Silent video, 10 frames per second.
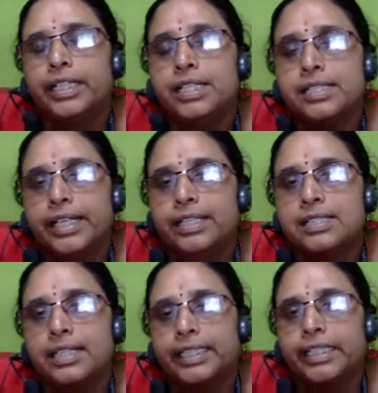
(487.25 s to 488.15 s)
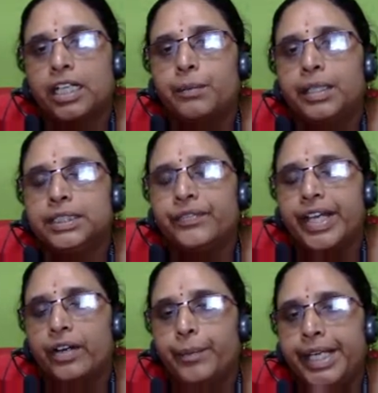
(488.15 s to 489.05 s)
Inside this rectangular box we
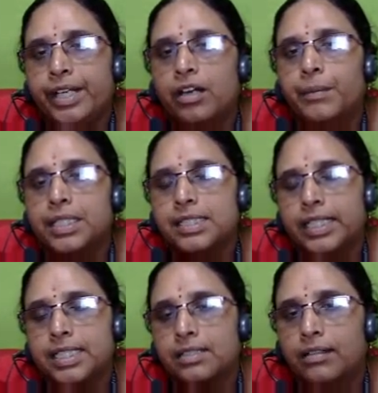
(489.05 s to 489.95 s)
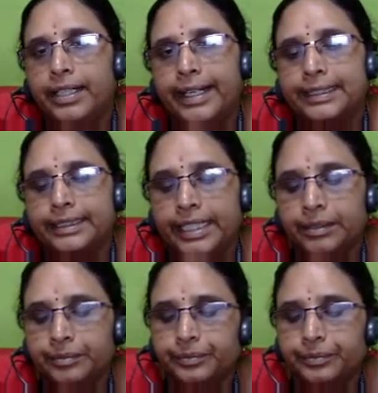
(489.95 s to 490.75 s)
have many components, that is called nacelle.